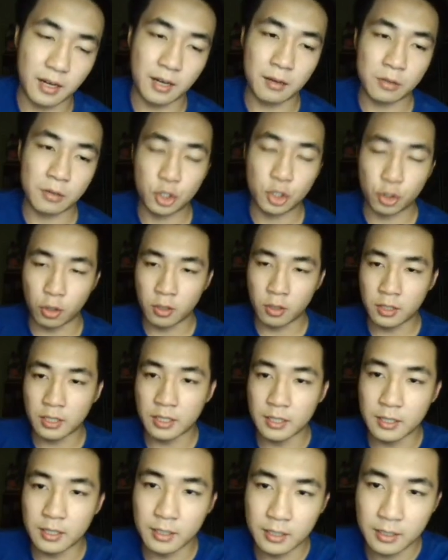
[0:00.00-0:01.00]

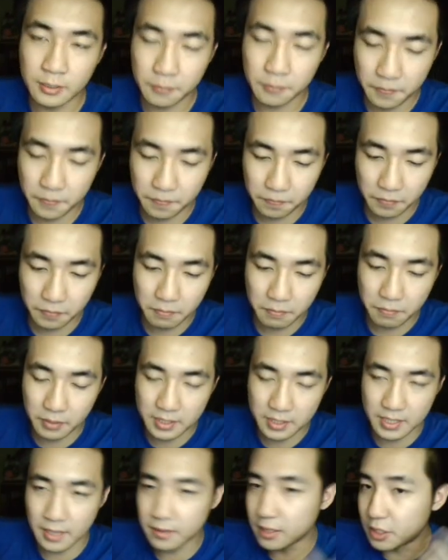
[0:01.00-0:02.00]
stronger
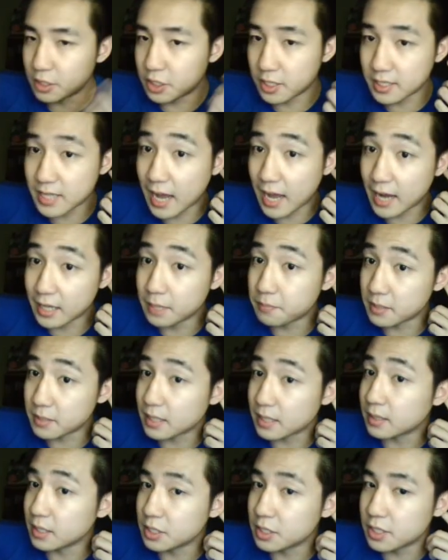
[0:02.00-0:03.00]
percentages, higher
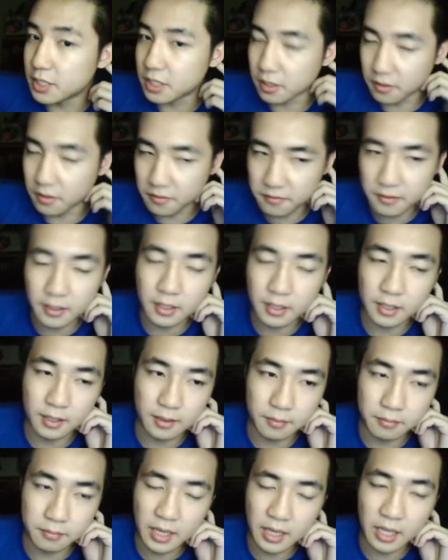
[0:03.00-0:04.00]
percentages of
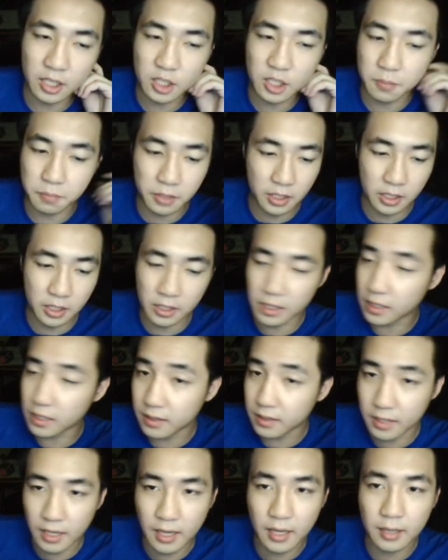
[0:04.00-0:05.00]
HP,
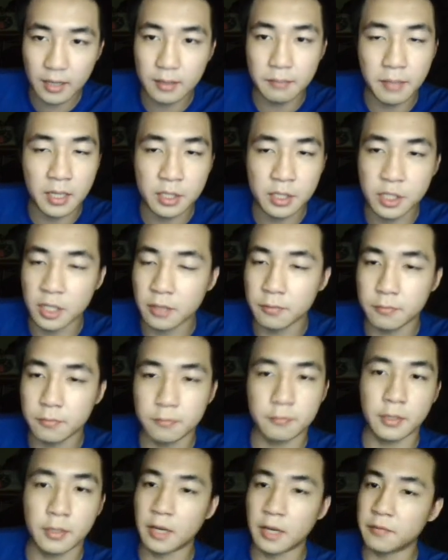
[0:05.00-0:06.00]
attack, magic,
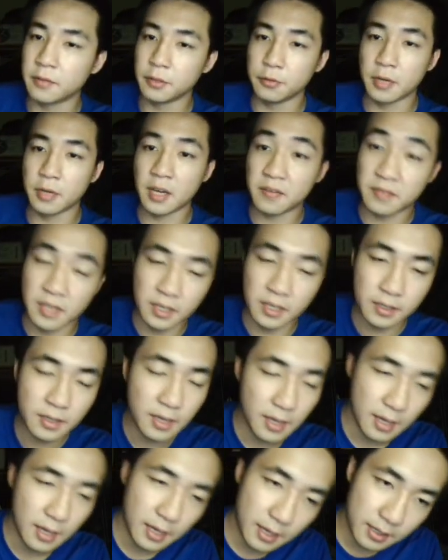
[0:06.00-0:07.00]
whatever you have there.
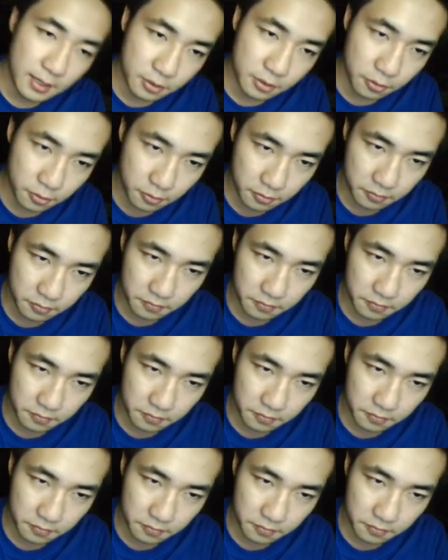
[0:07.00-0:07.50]
So